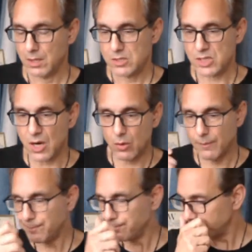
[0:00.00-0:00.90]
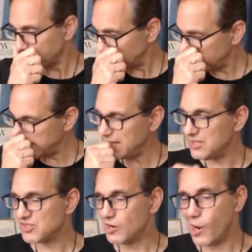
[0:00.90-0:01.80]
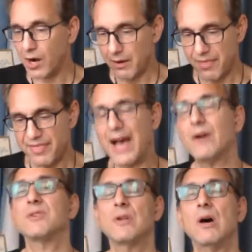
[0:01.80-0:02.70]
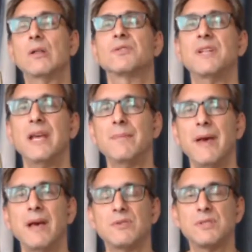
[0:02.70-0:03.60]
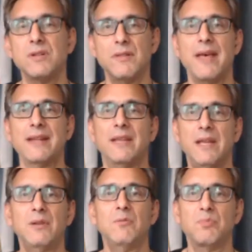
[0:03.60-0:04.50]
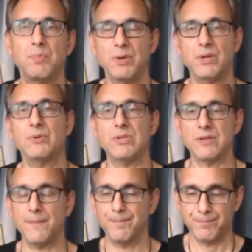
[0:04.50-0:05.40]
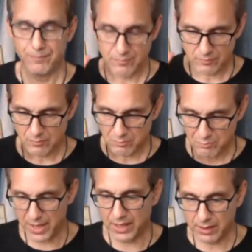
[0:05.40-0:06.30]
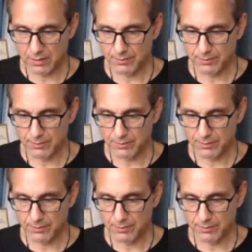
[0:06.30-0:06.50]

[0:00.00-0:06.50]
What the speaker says: so these are $1,000 stand mounts that can produce big,